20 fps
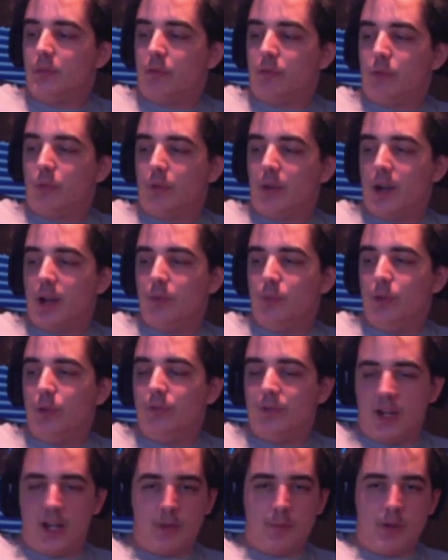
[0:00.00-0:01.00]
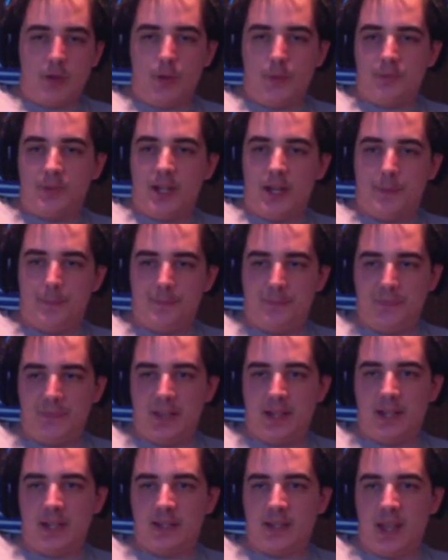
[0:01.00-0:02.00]
I moved out of my hometown,
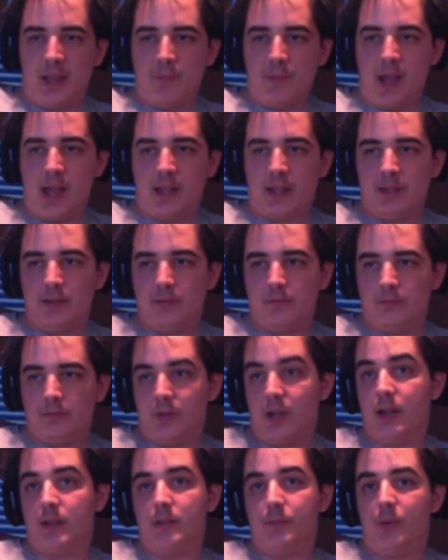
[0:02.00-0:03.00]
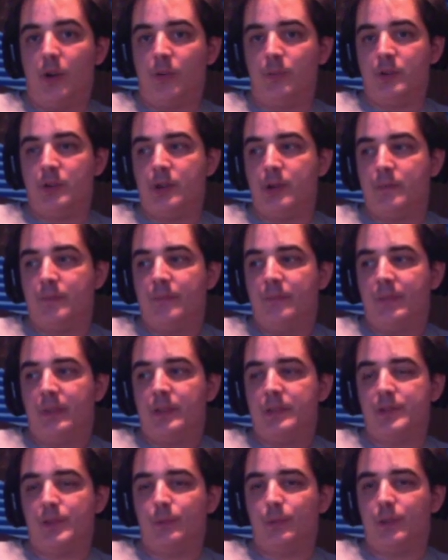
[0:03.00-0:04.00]
and then came back and got an apartment here,
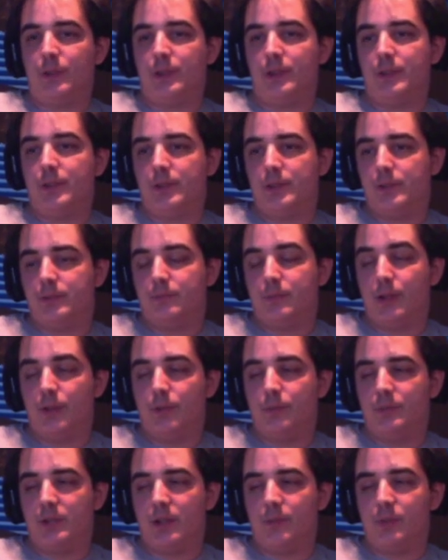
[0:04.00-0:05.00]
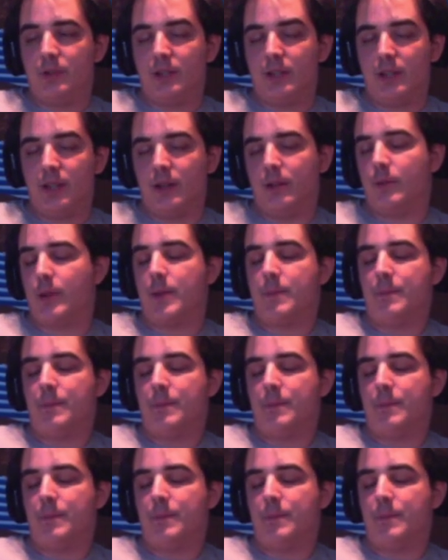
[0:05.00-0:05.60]
somewhere in my hometown, but like, anyway.